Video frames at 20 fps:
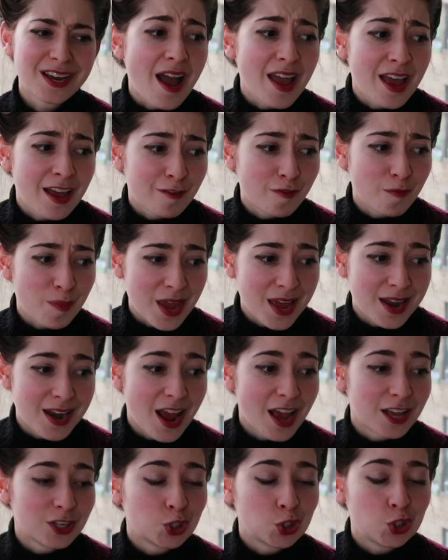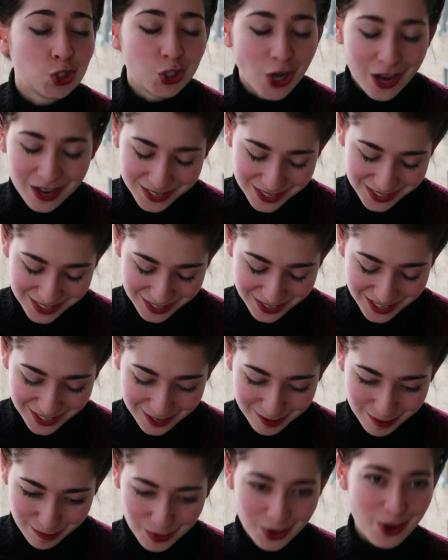I have been just
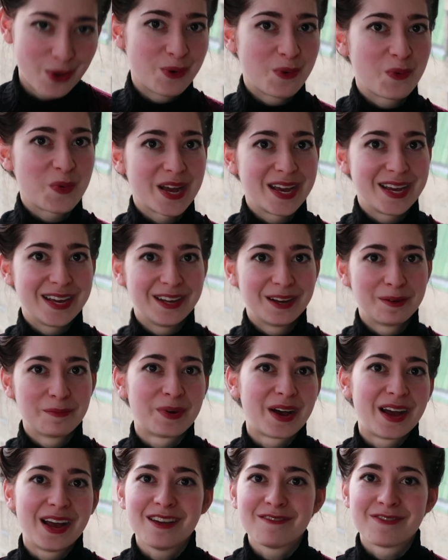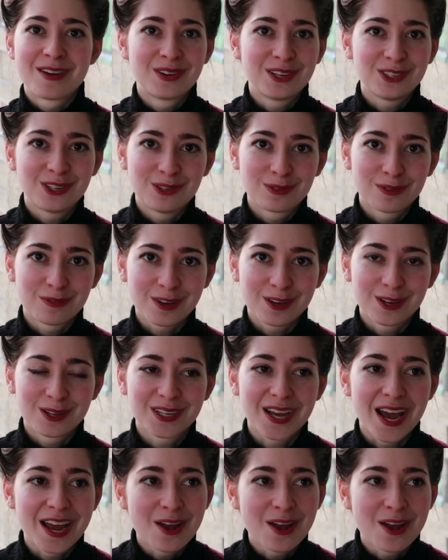blown away by Foundations Revealed.